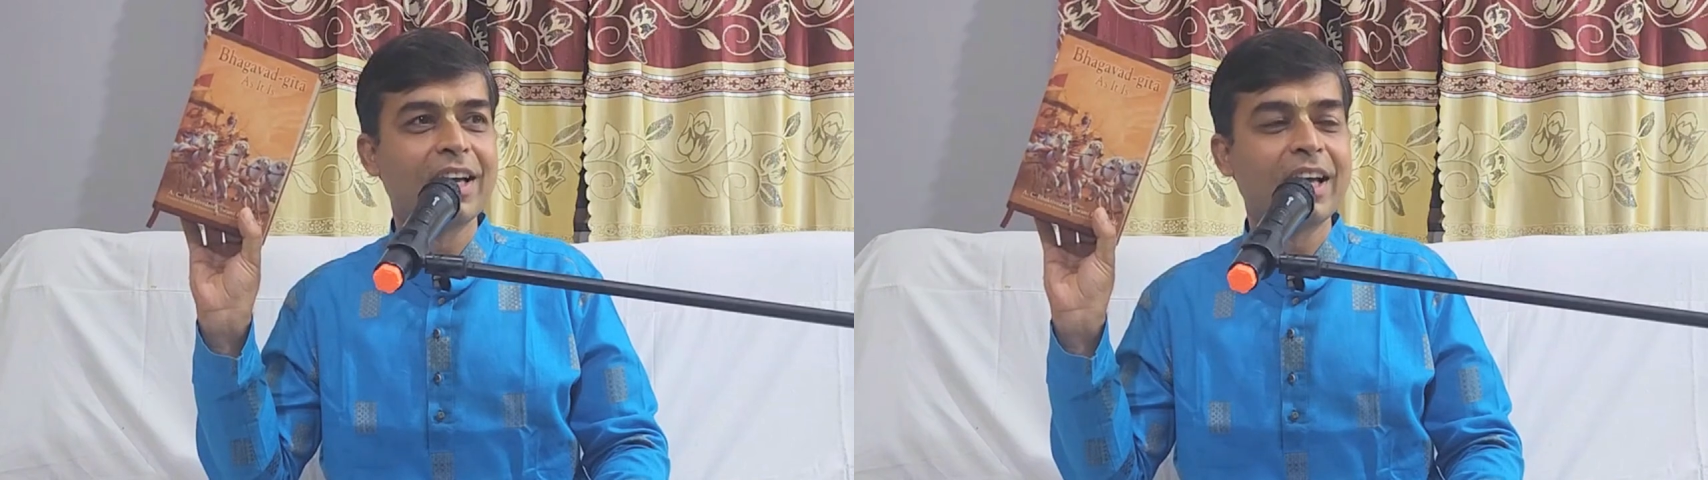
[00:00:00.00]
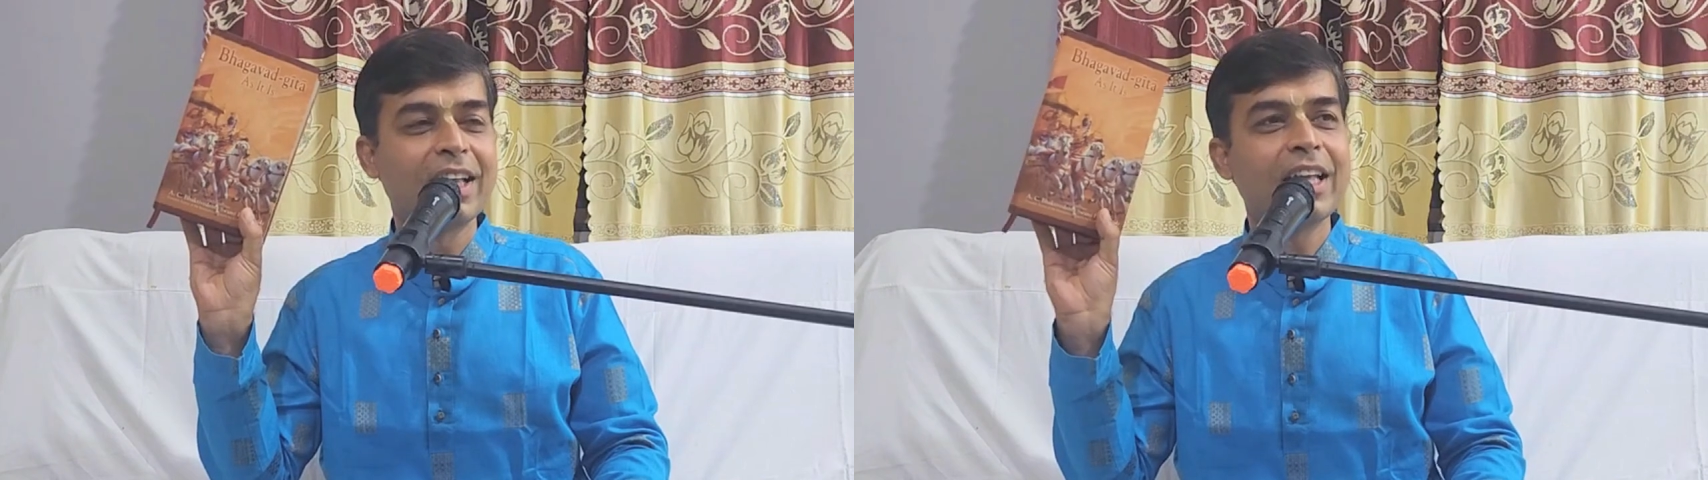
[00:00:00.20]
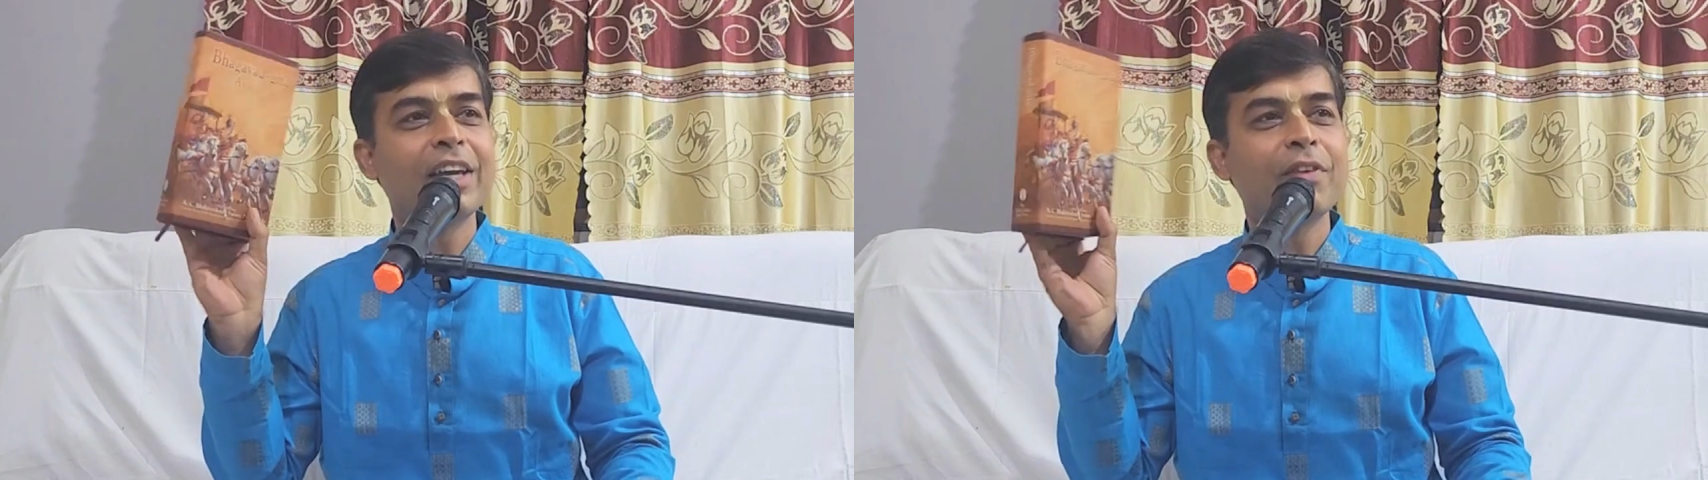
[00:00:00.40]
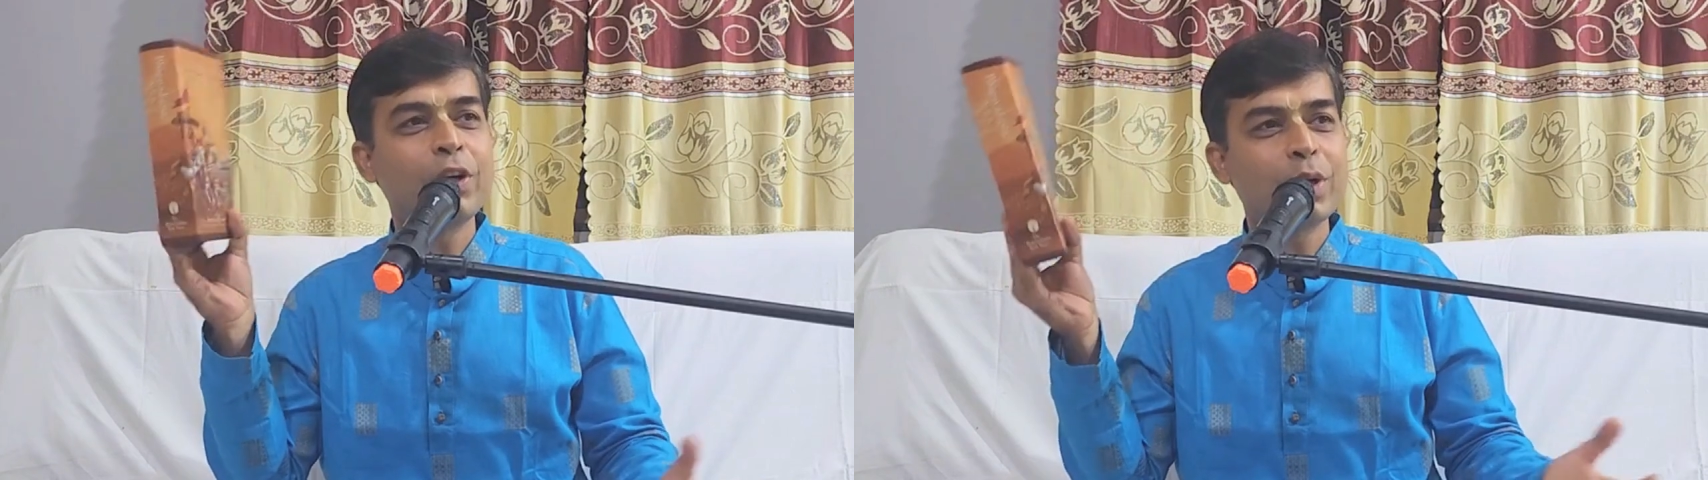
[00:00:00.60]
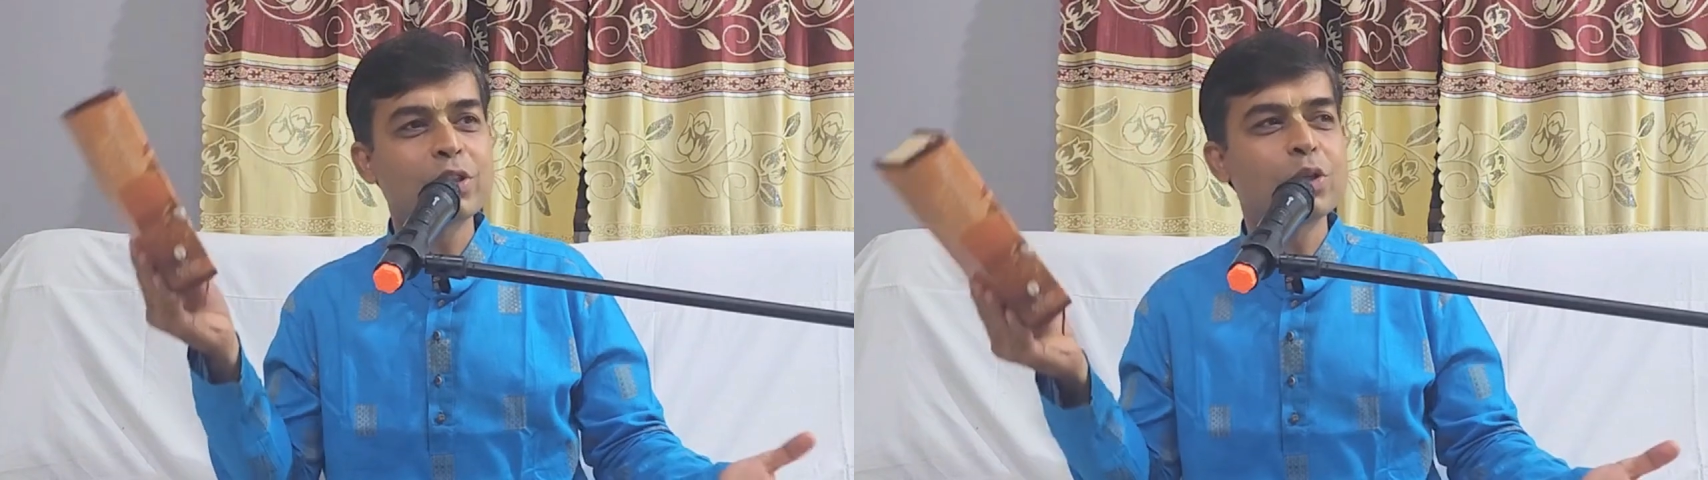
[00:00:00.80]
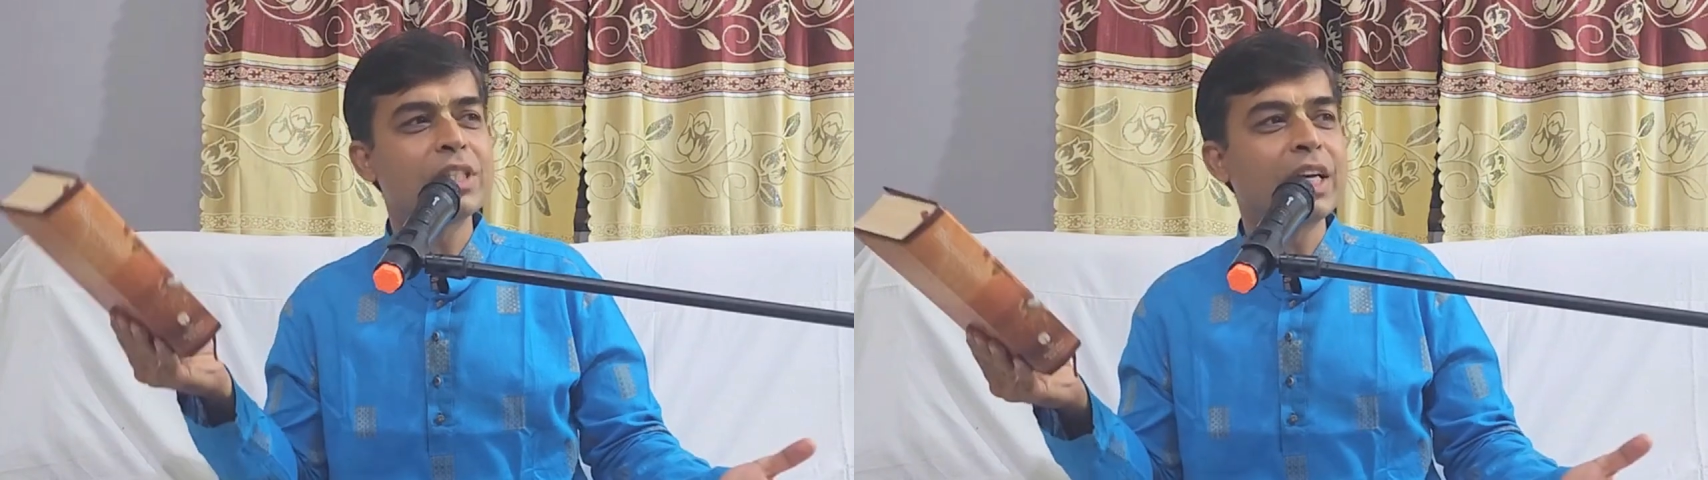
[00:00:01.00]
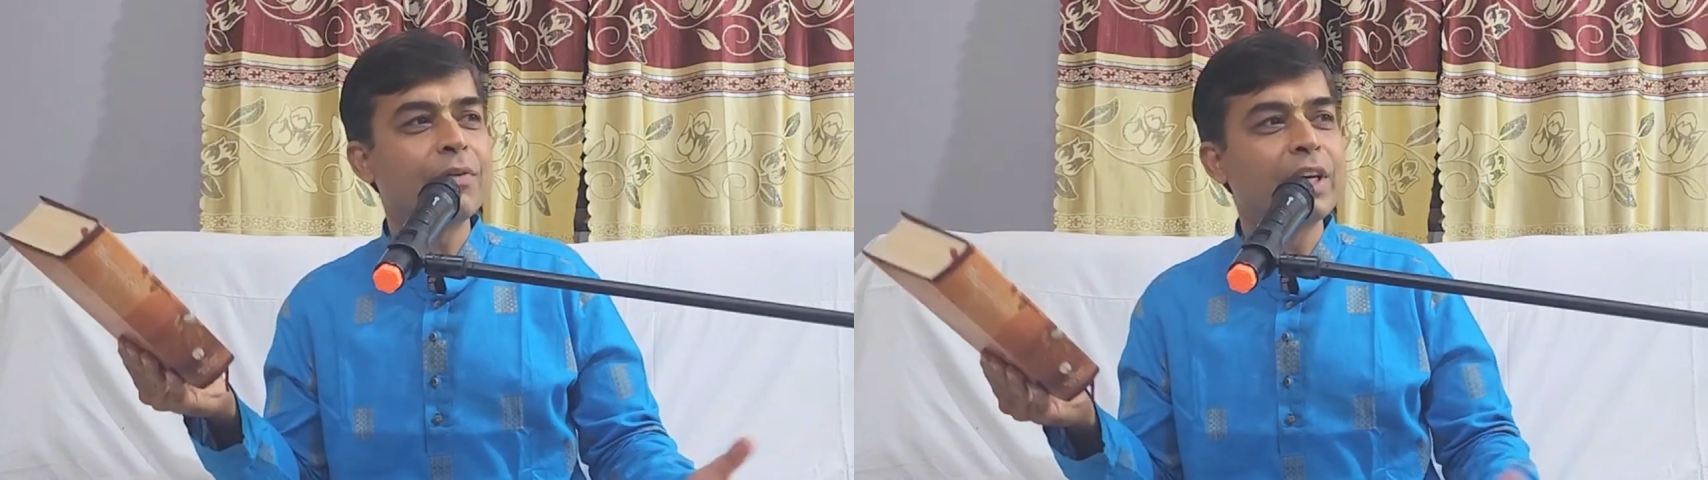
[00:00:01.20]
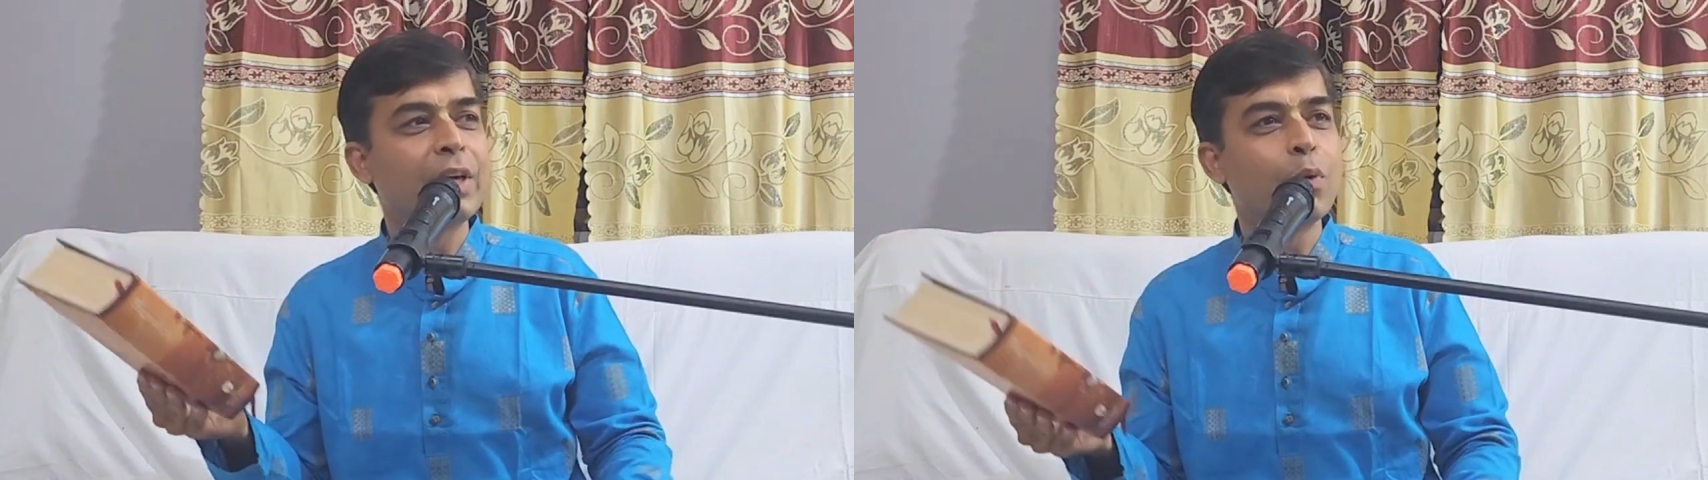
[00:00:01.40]
And then when you associate
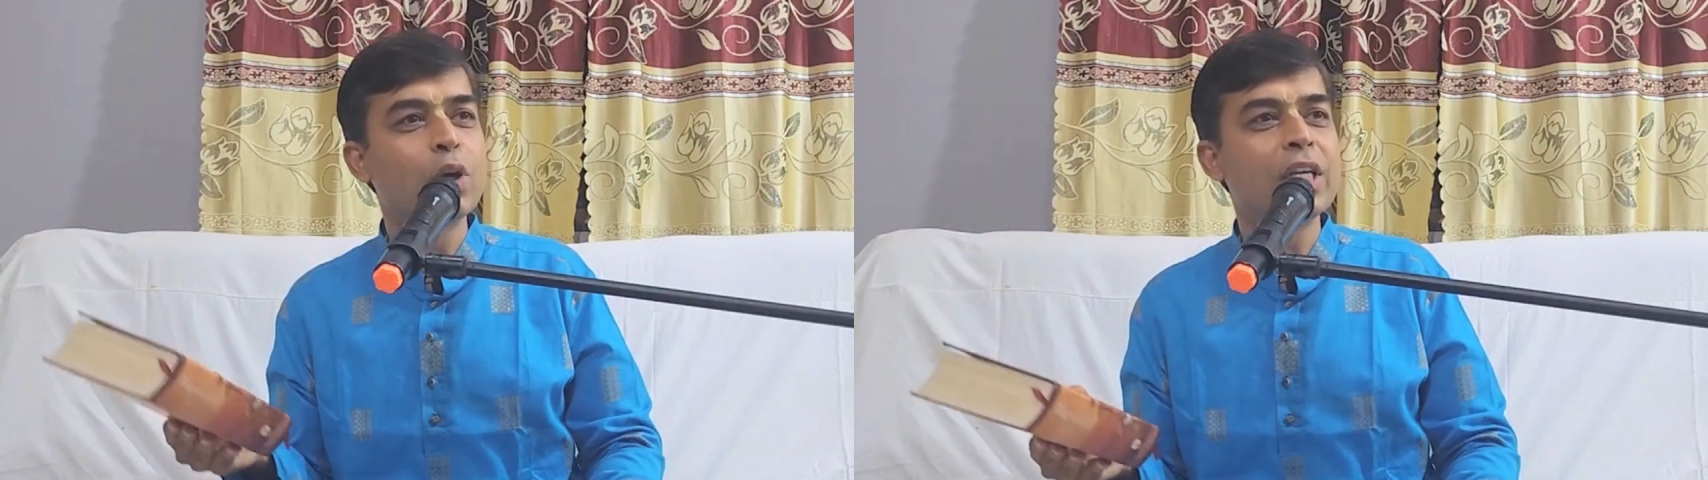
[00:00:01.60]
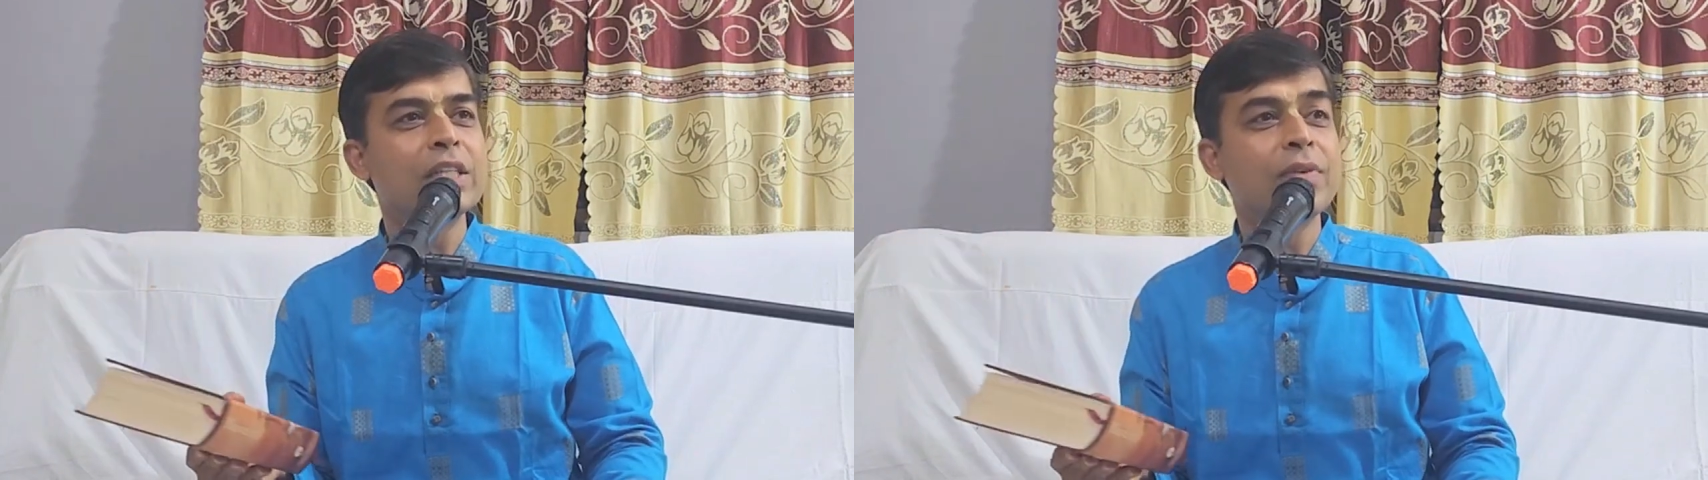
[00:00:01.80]
with devotees,